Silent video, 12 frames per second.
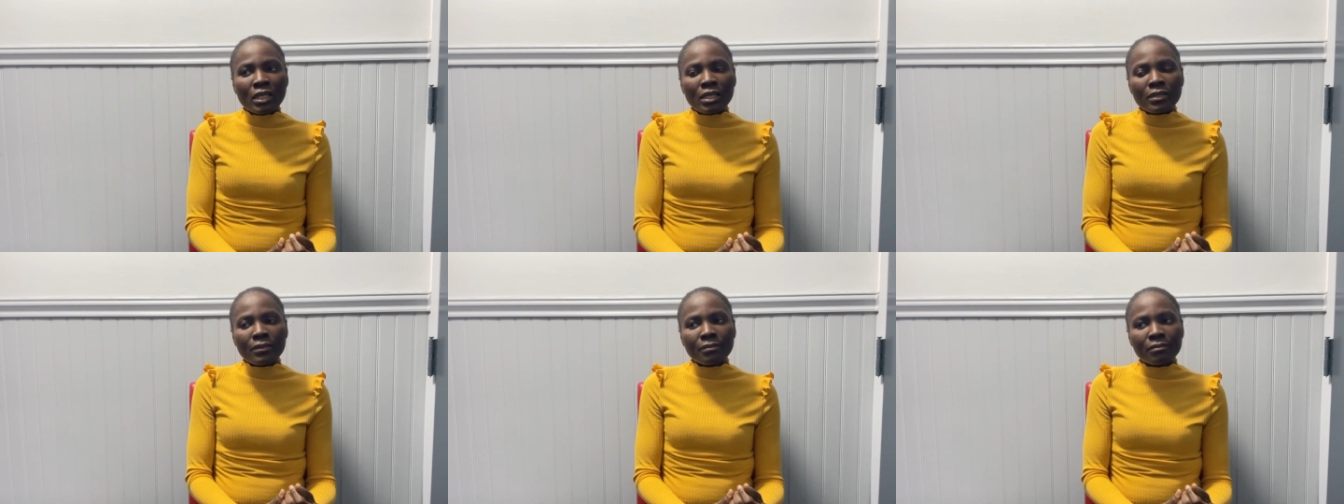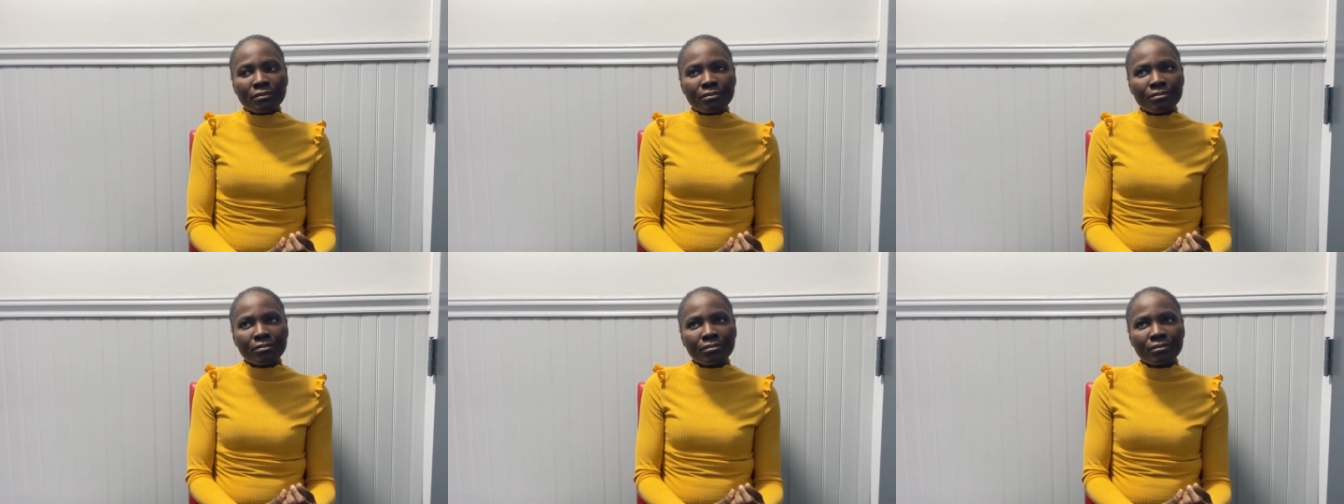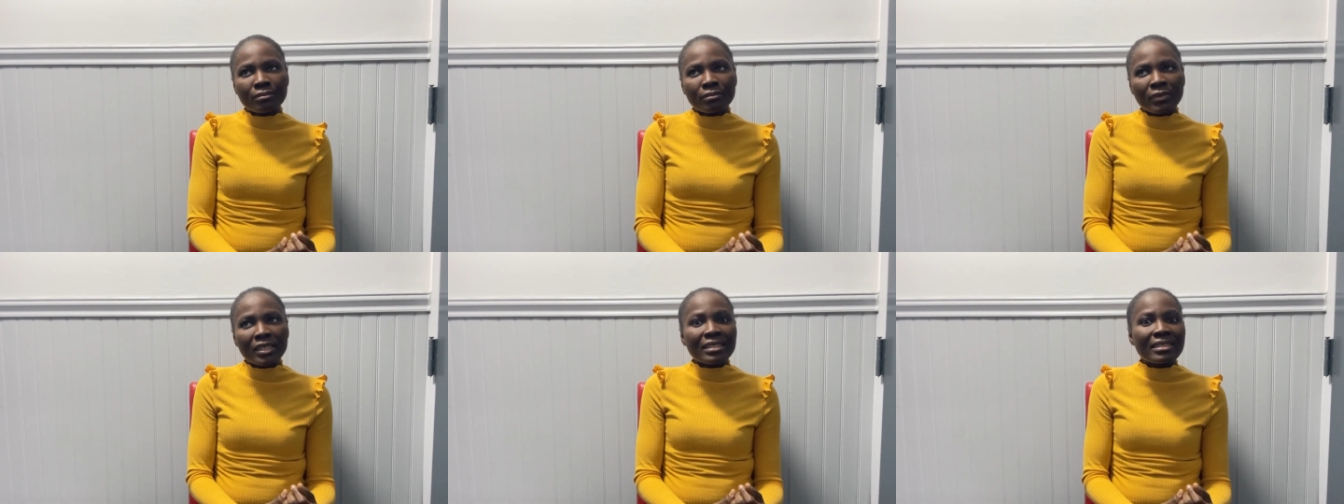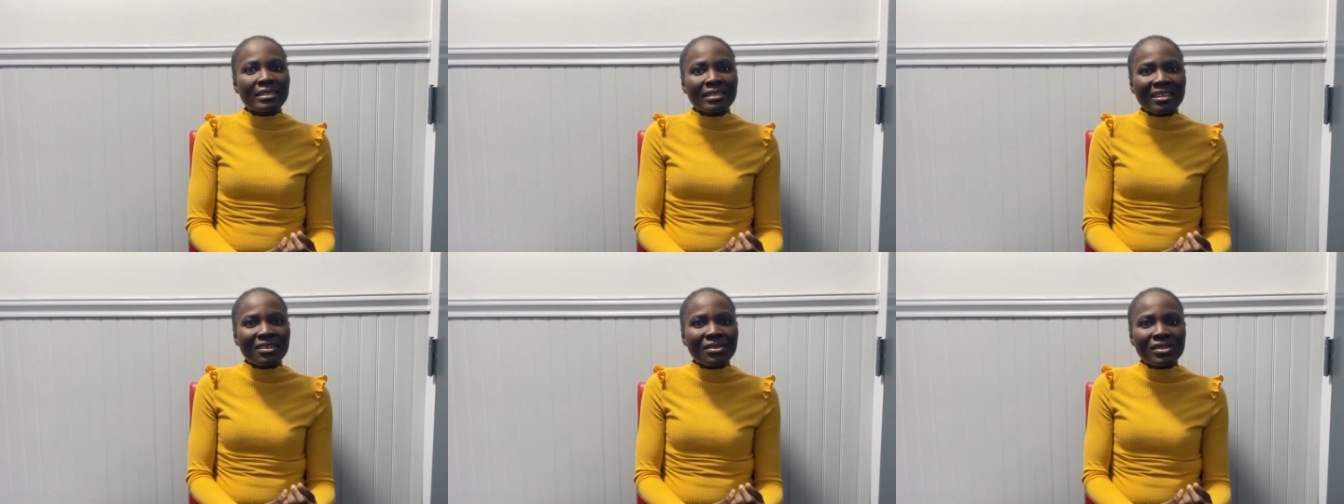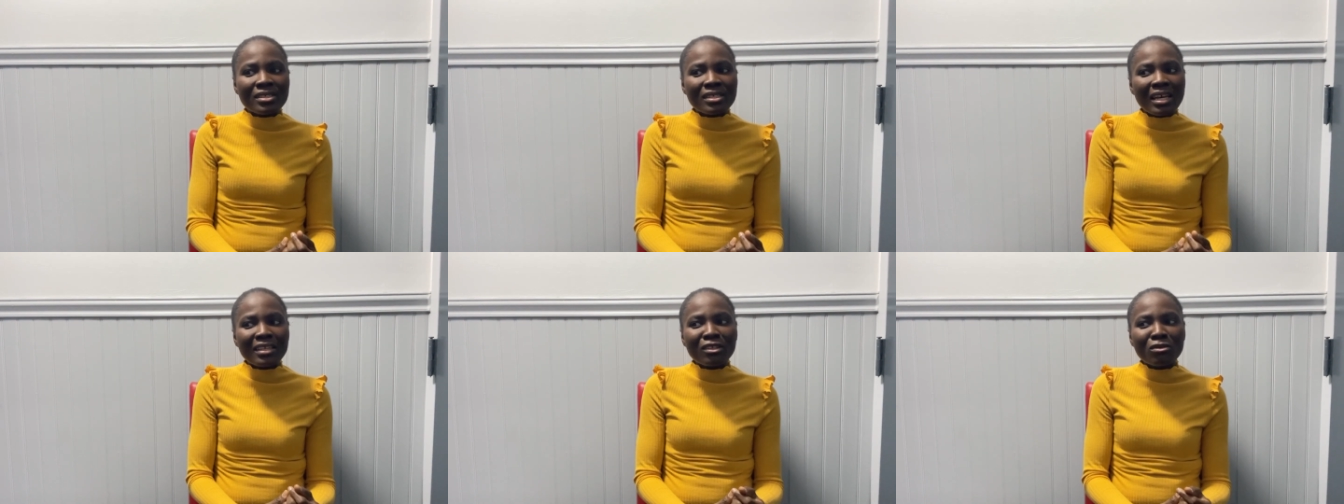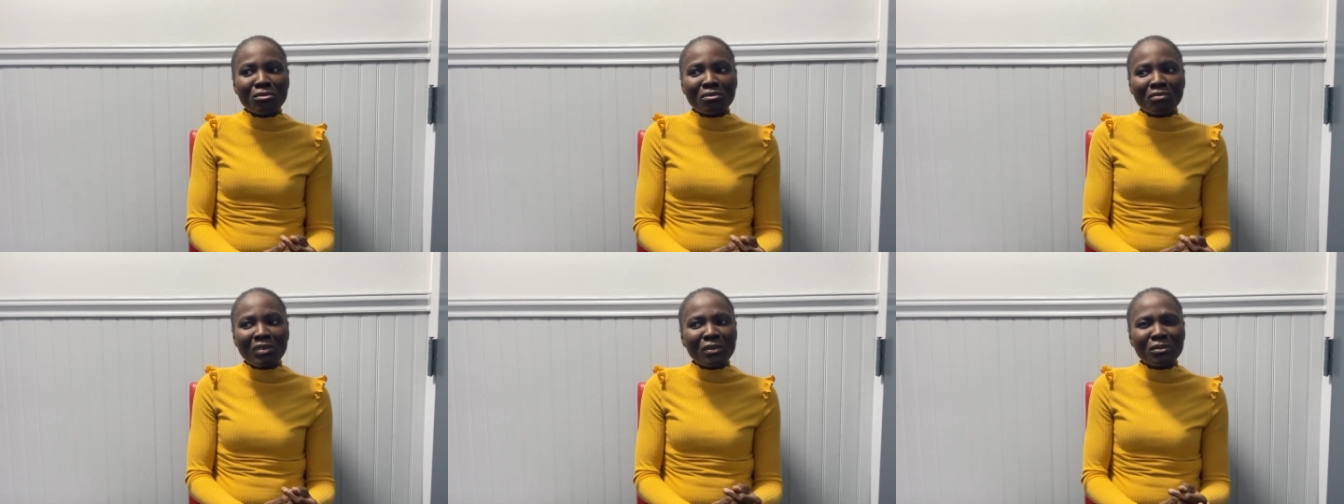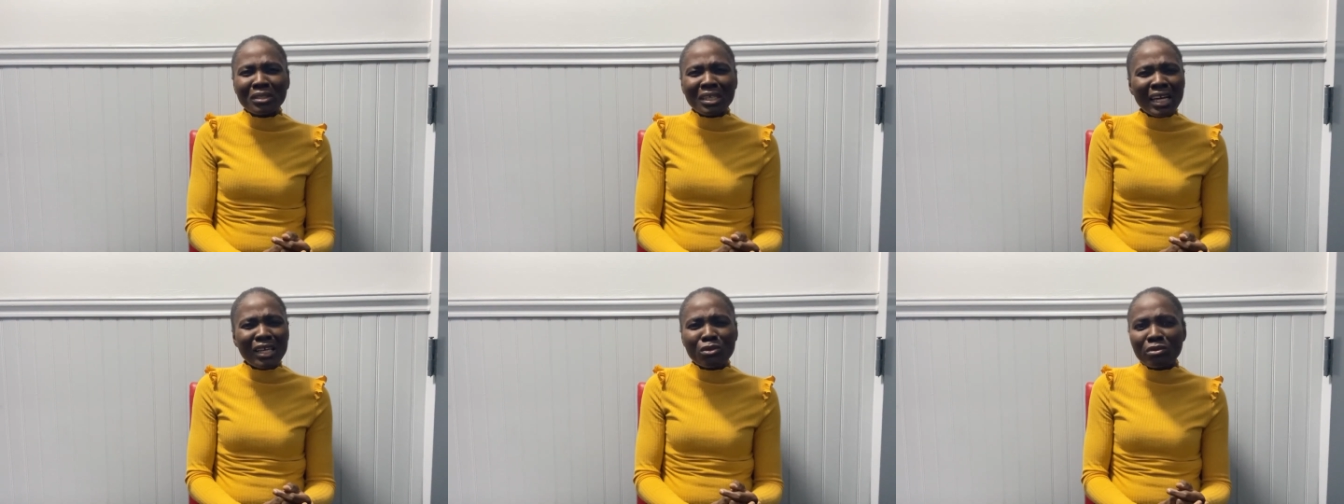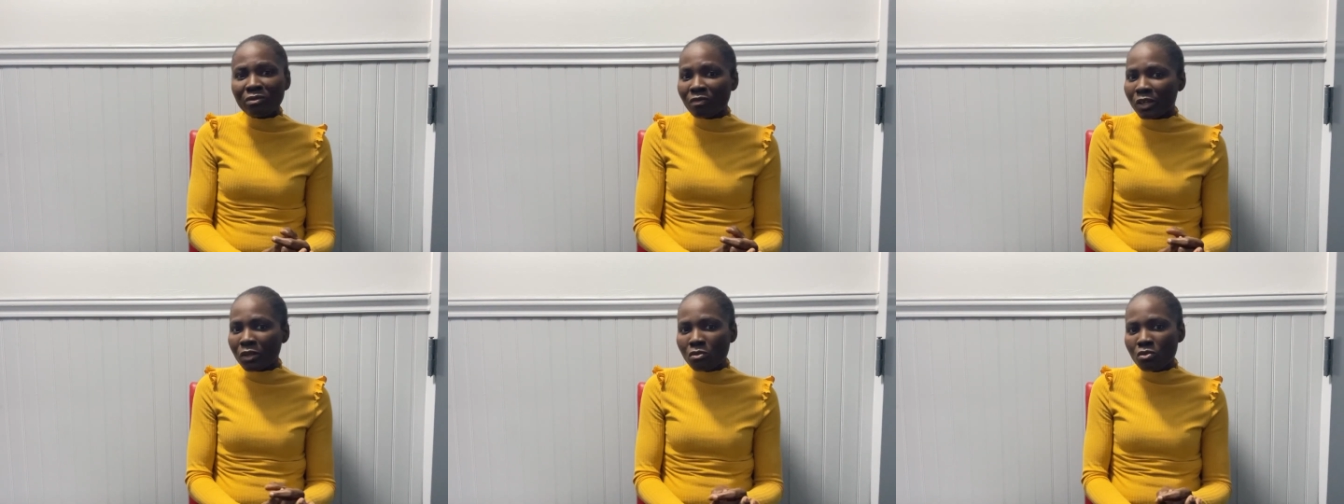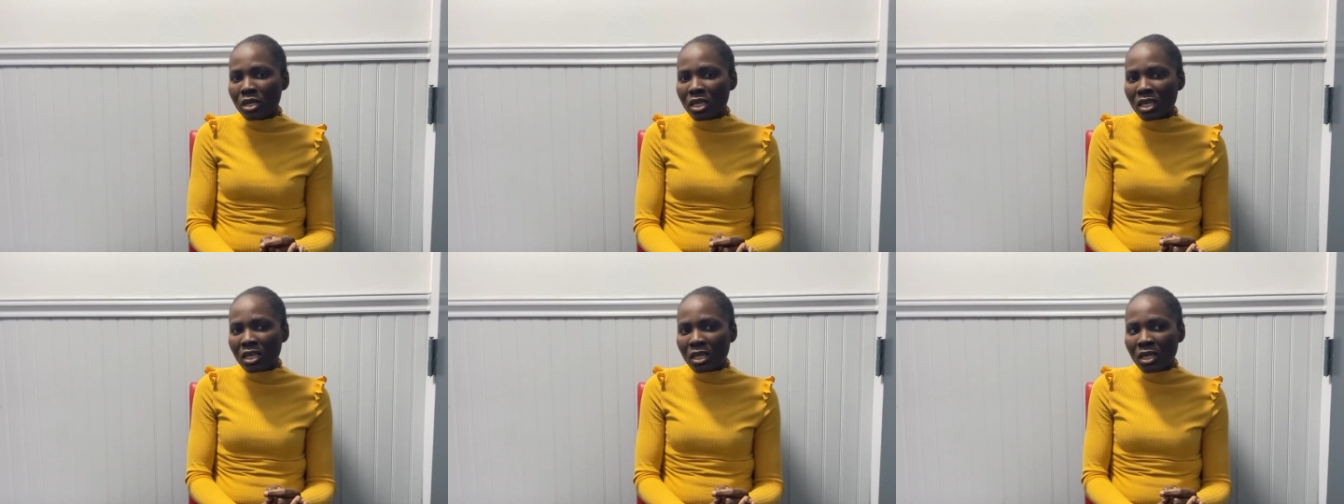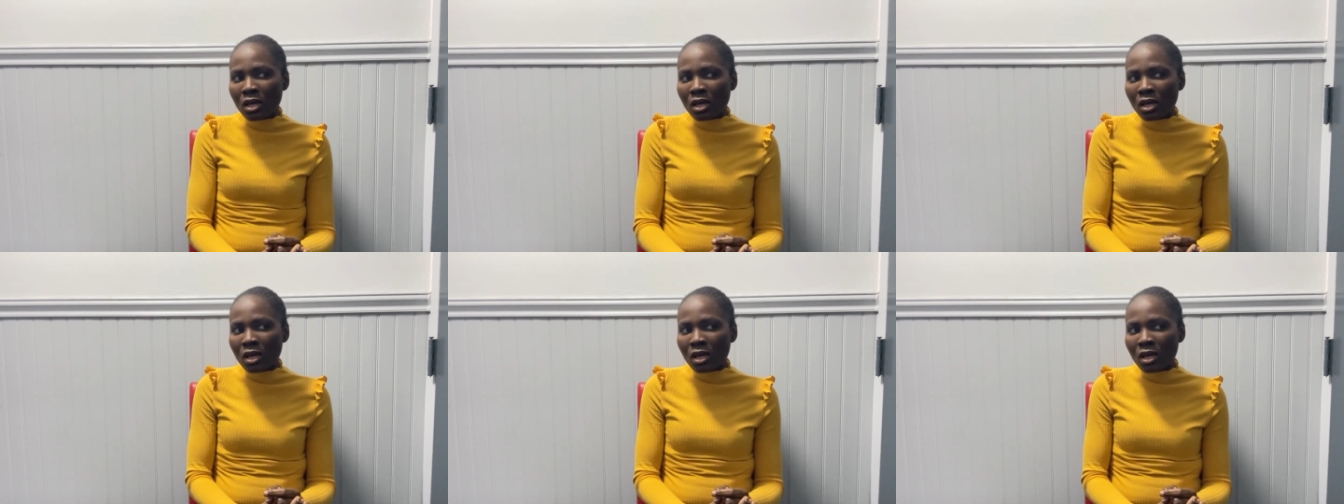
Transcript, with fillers: um, my sincerity. I didn't look. For, I don't think I looked for a week.